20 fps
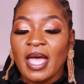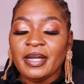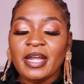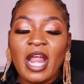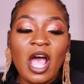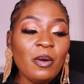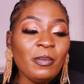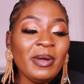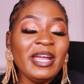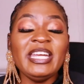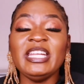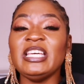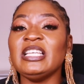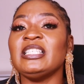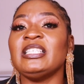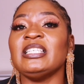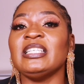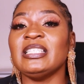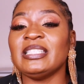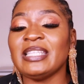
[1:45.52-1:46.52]
Now my
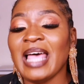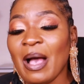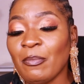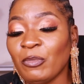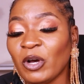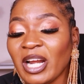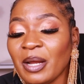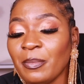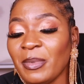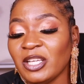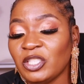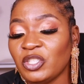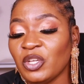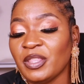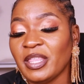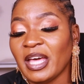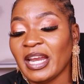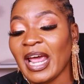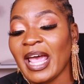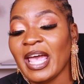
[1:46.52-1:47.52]
ninjas, I'm gonna make
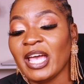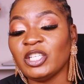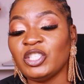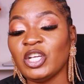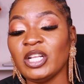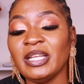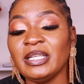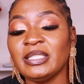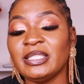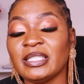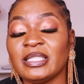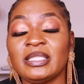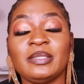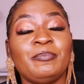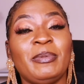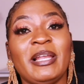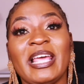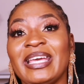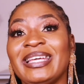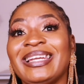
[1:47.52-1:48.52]
sure that I actually
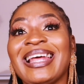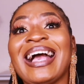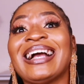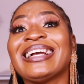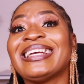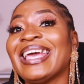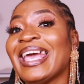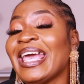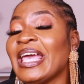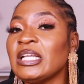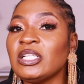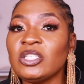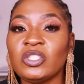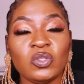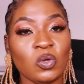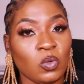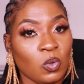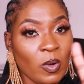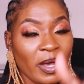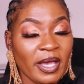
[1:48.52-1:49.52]
just played again,
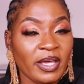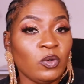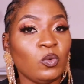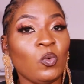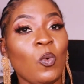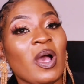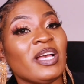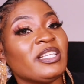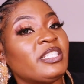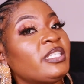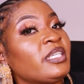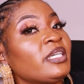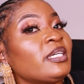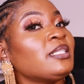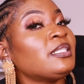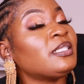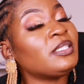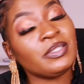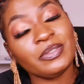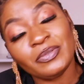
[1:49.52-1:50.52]
so go ahead and watch
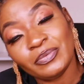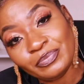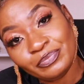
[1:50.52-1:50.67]
it.